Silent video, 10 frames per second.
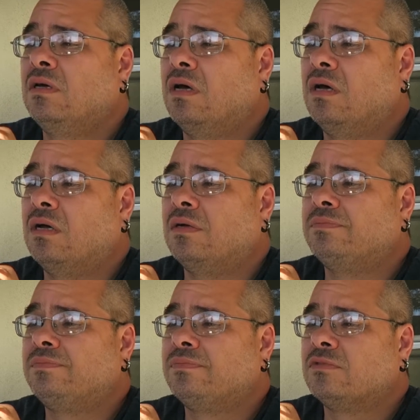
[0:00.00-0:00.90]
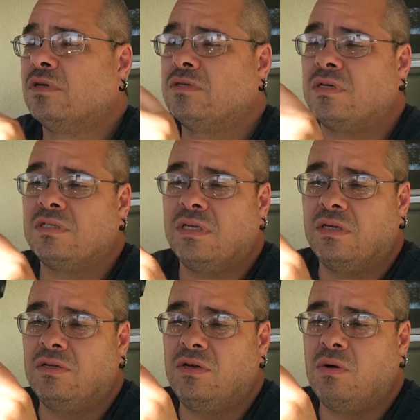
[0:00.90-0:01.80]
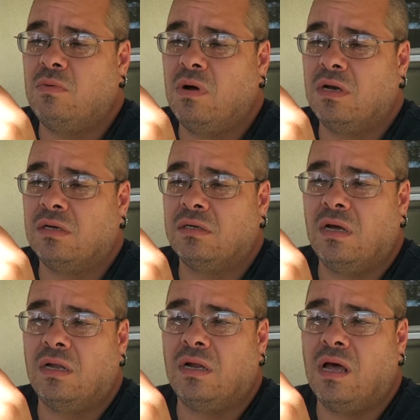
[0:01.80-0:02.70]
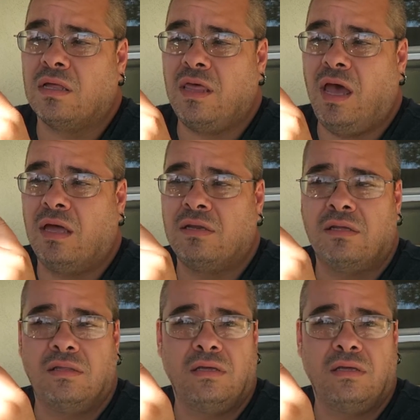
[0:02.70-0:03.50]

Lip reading: So as I was saying, you don't want to unlock that.